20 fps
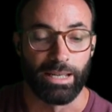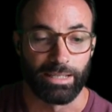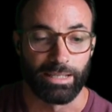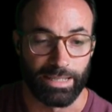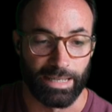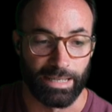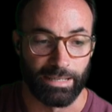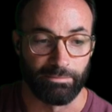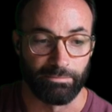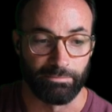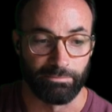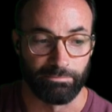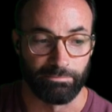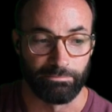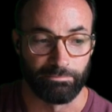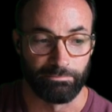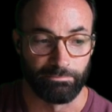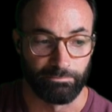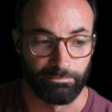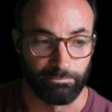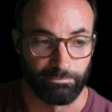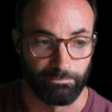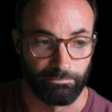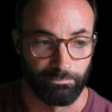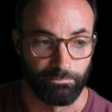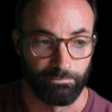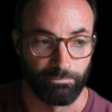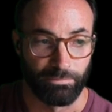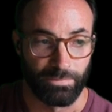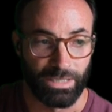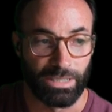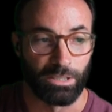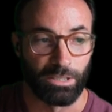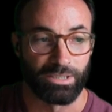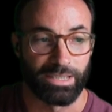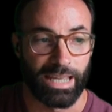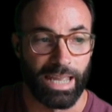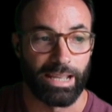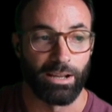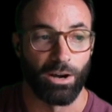to
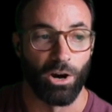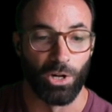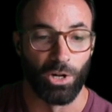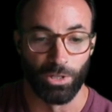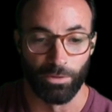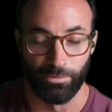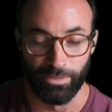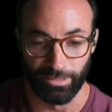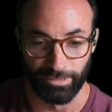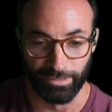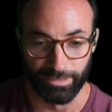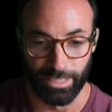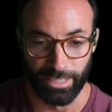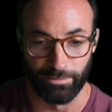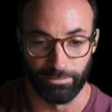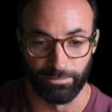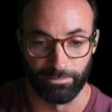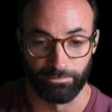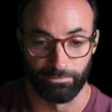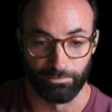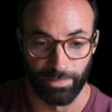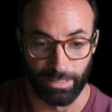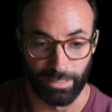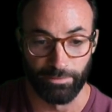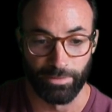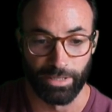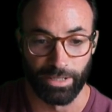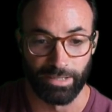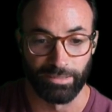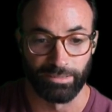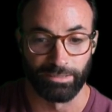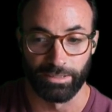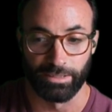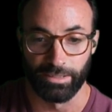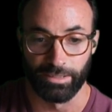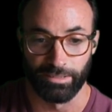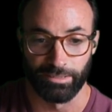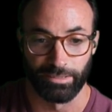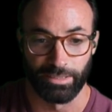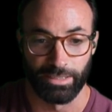take all of this stuff like very
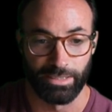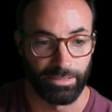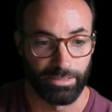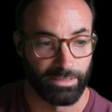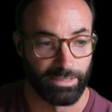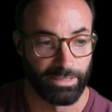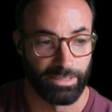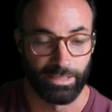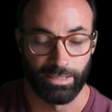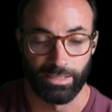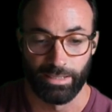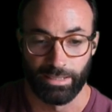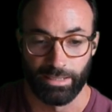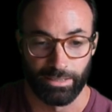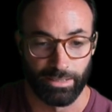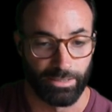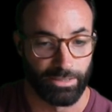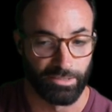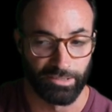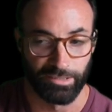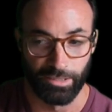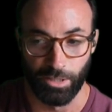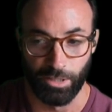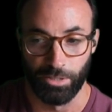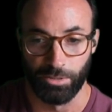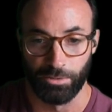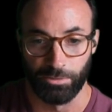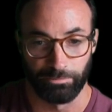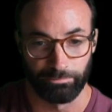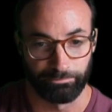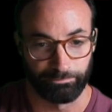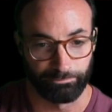seriously, that there's no